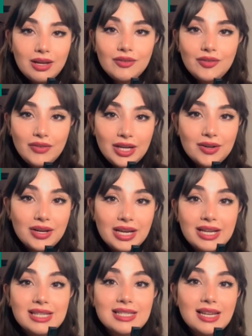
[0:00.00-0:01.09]
Very
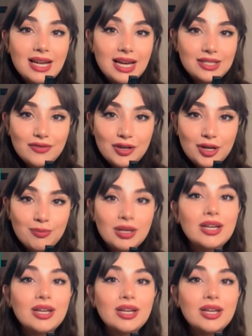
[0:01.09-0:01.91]
is an adverb.